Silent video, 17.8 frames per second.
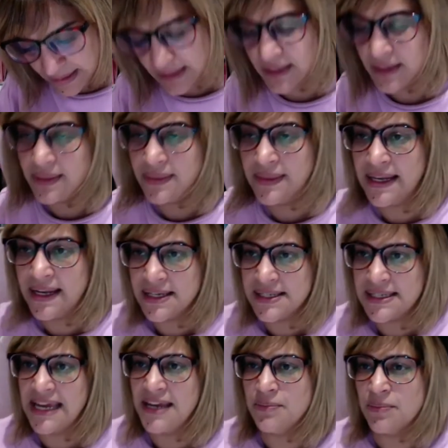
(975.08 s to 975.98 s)
Then I
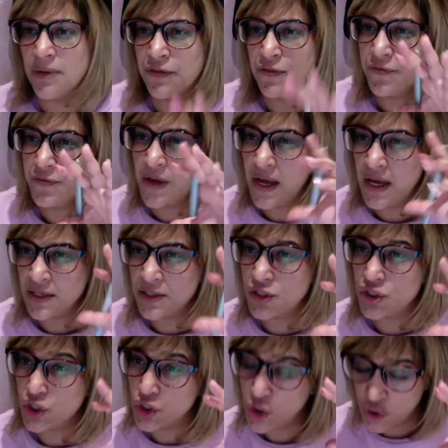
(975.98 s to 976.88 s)
take my
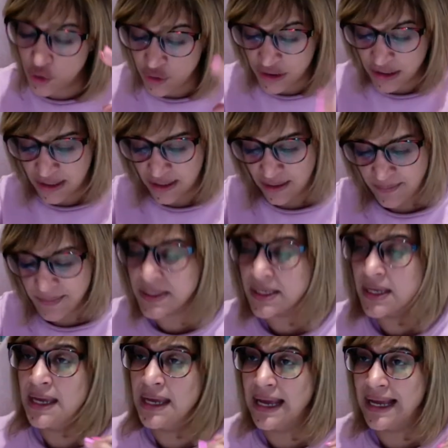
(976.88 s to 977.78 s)
first two terms
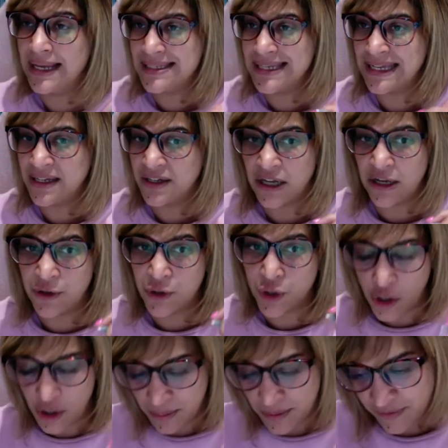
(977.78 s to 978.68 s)
and take a
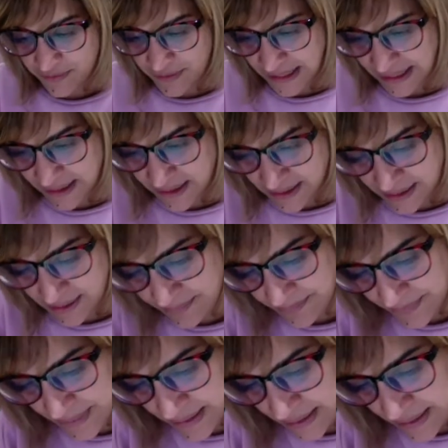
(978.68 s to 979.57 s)
common factor.
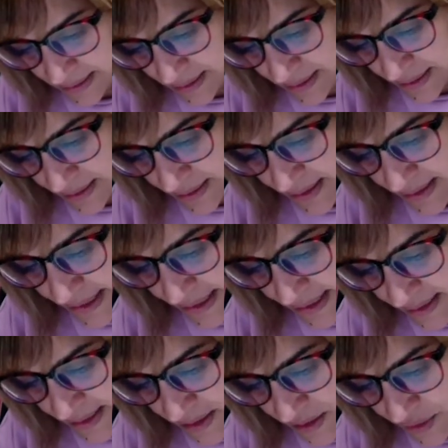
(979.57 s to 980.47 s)
In this
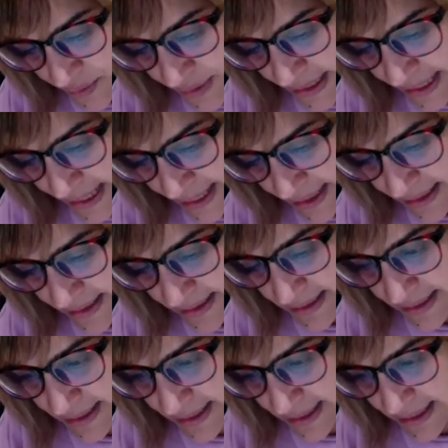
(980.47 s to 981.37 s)
case, it's
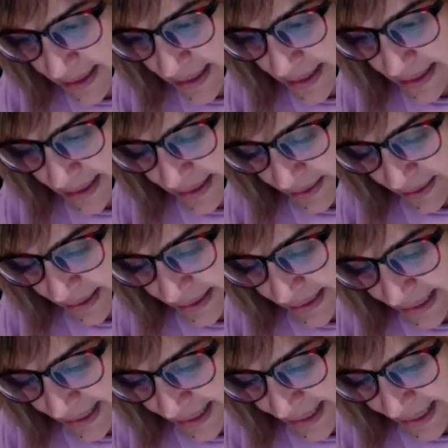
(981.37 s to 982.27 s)
3x. And I
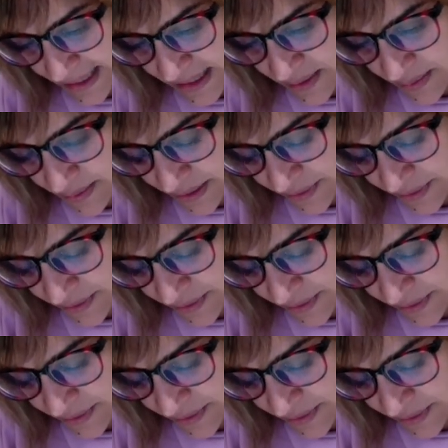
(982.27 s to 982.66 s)
get x plus